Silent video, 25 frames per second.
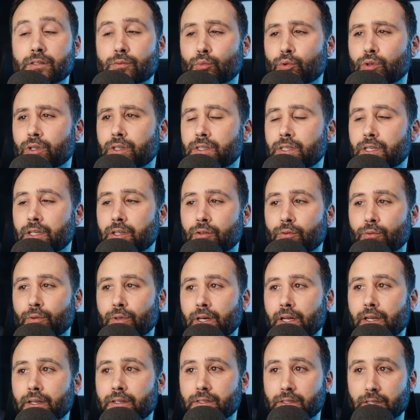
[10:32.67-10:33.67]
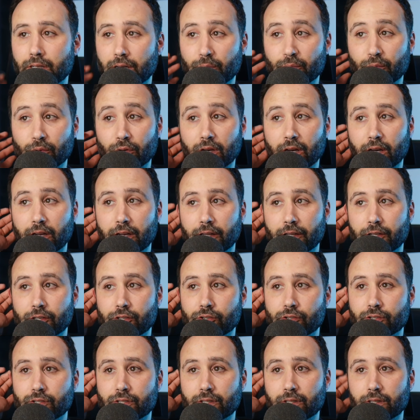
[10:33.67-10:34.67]
We'll continue with that example, kind of
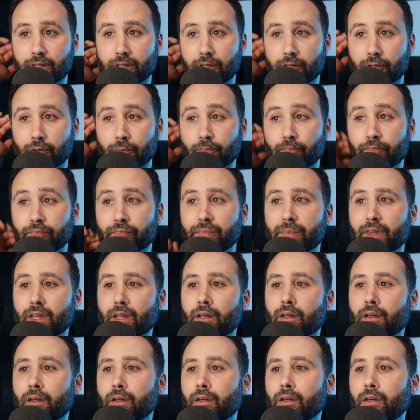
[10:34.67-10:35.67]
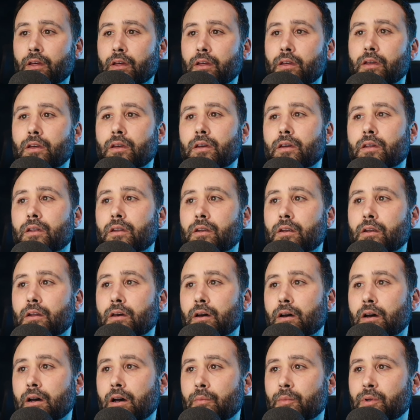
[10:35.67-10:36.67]
interesting here. And
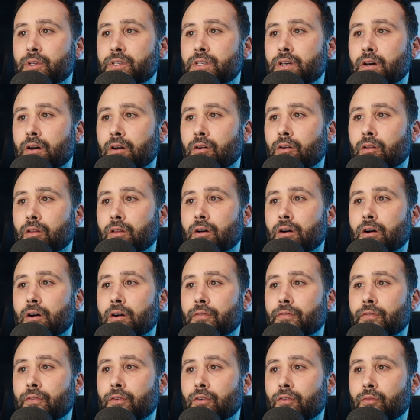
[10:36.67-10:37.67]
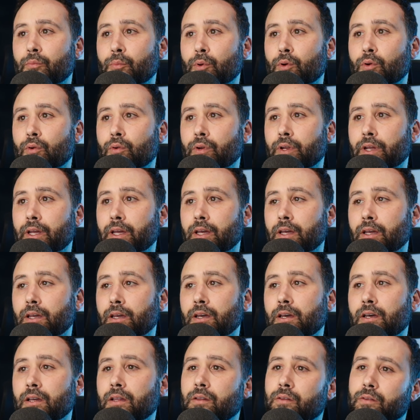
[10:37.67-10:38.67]
I'm going to toggle off of per
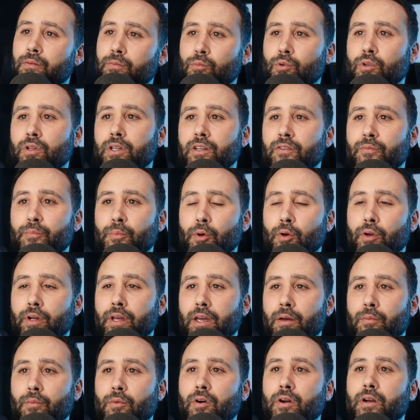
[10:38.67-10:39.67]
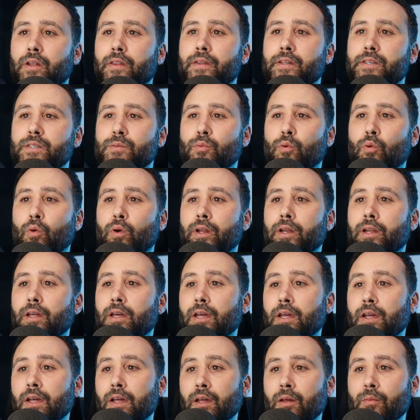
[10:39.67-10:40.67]
game. We'll leave per game on at this point.
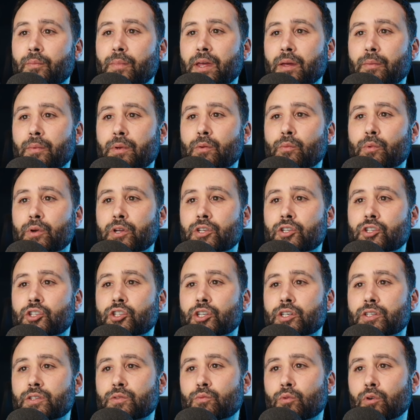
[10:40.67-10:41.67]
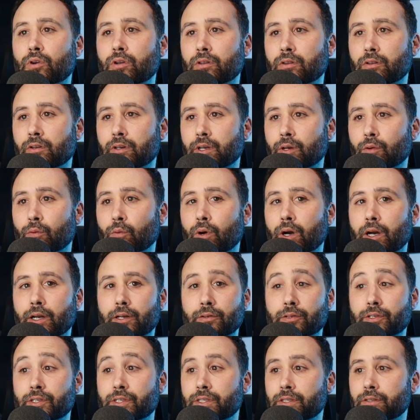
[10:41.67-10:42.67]
Maybe we just want to look at wide
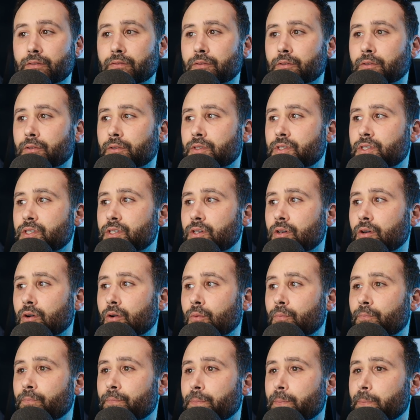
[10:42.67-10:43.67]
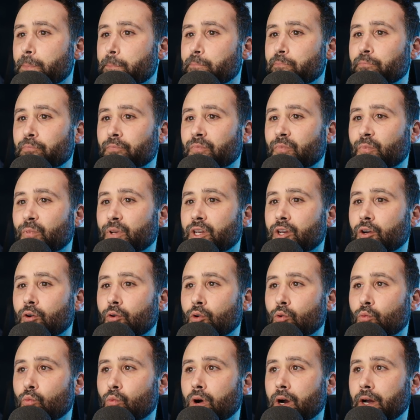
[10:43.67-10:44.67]
receiver. So we go to
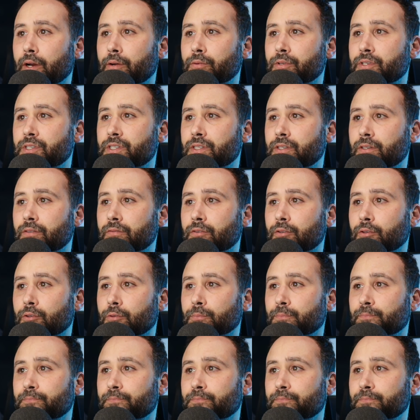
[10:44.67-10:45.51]
wide receiver.